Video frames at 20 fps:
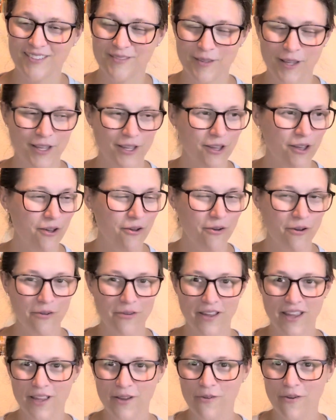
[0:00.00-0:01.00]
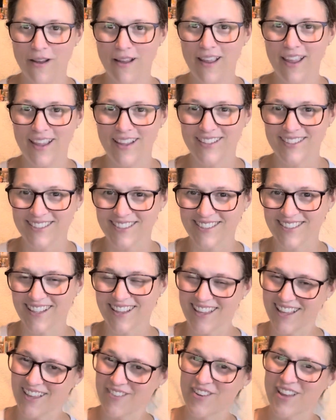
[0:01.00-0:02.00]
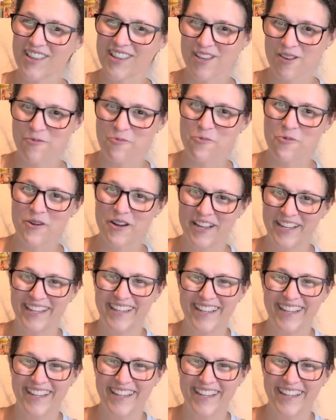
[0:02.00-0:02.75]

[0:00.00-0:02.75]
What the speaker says: I'm like, oh, okay, great. I think I've had like one